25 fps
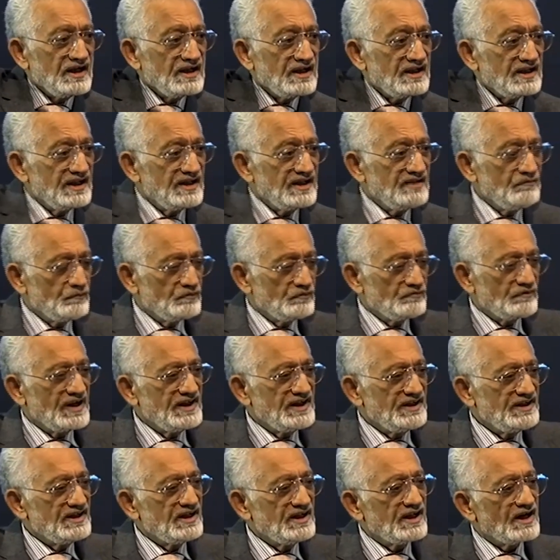in 1
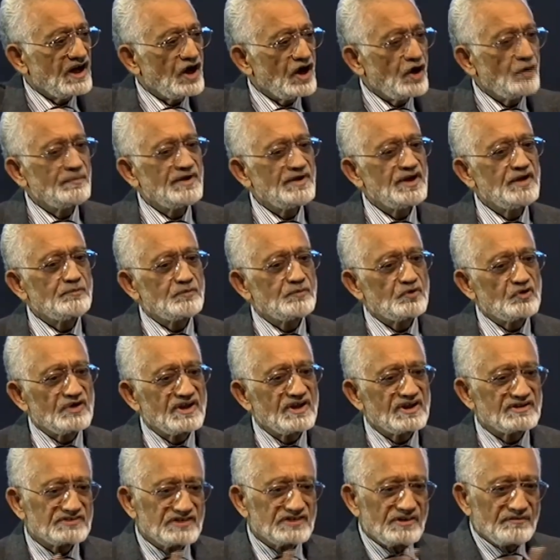year how many
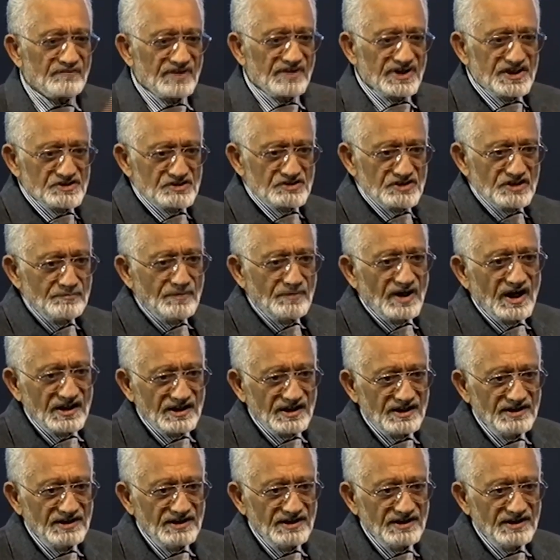products have reached the market,